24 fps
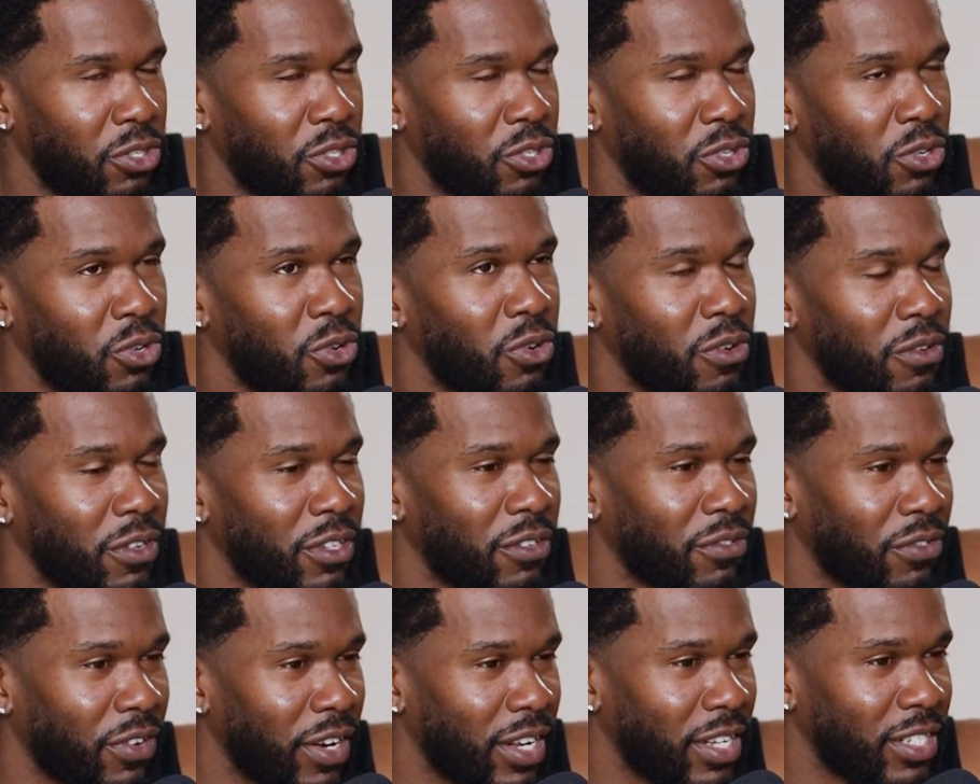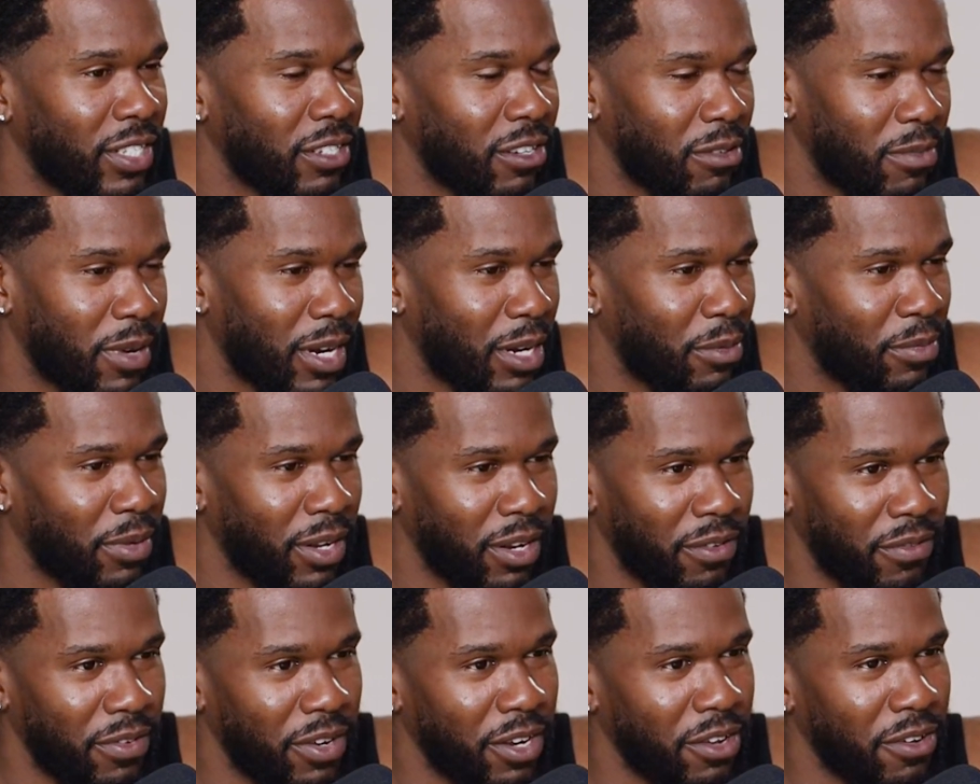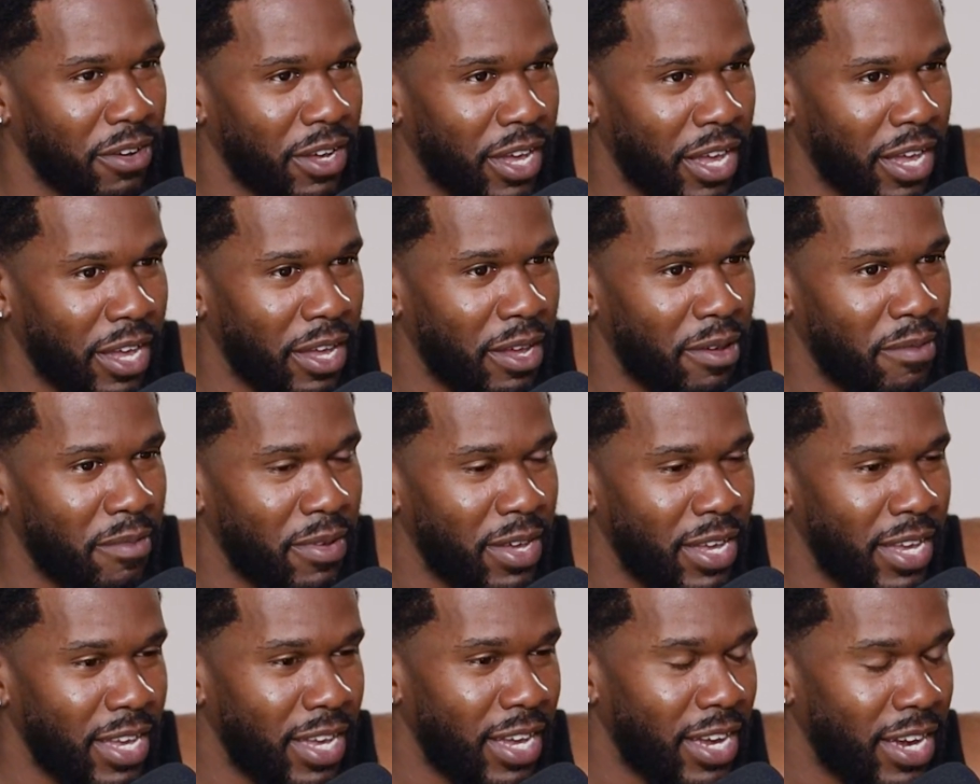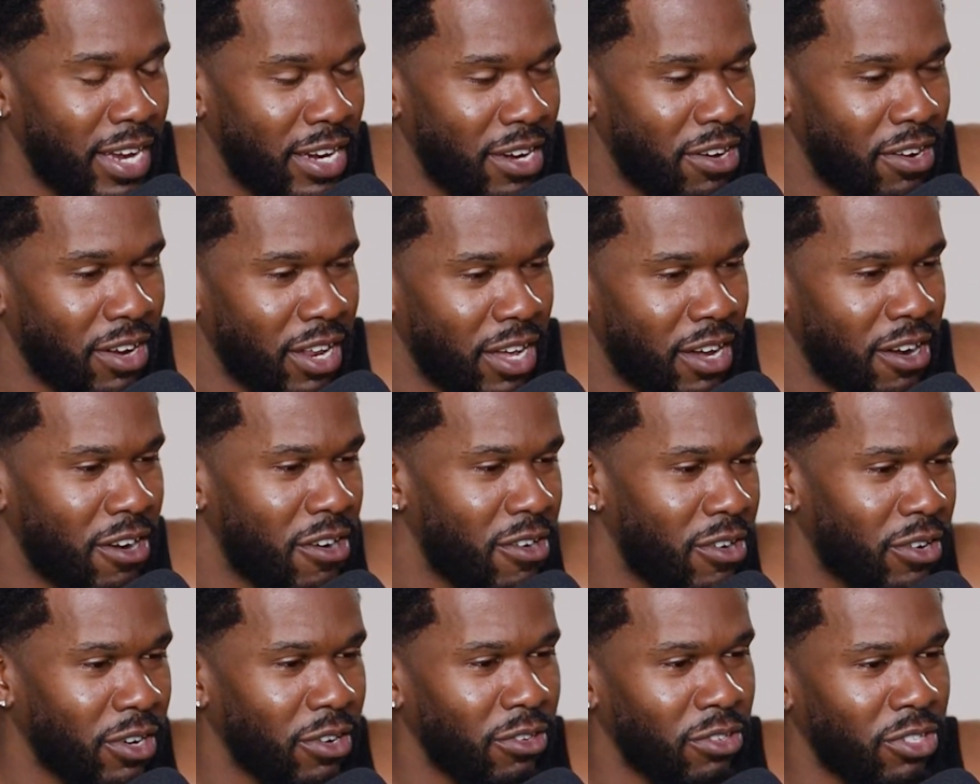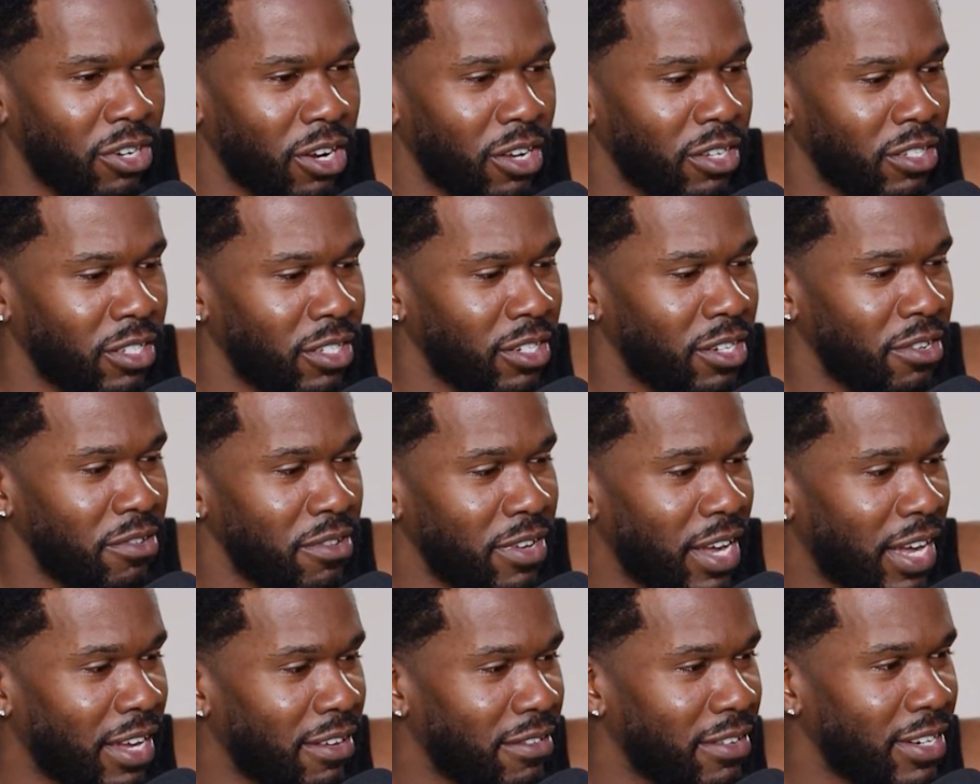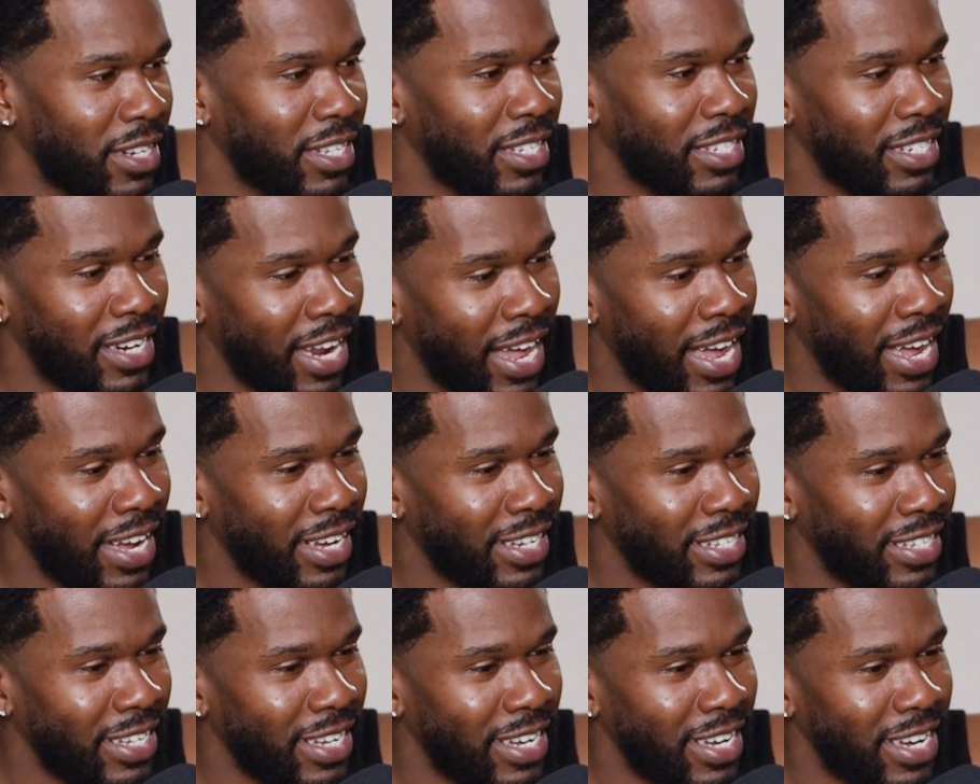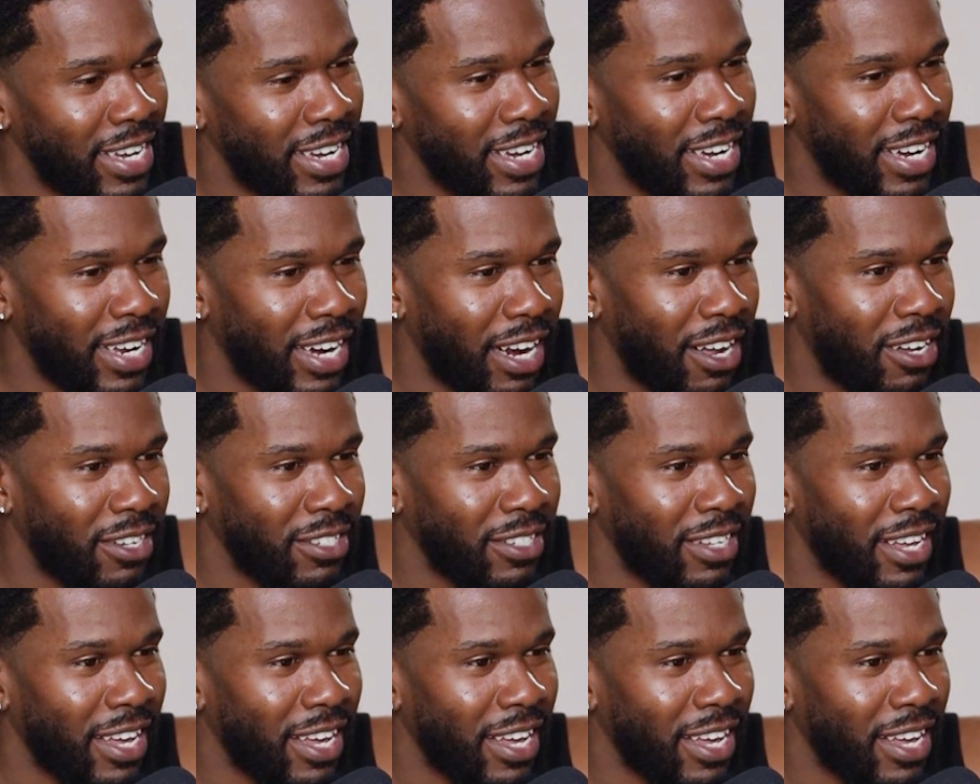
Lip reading: 2 of his friends. They were about to play the video game, and they're like, "Oh, Coach Austin, do you have any snacks?" And I was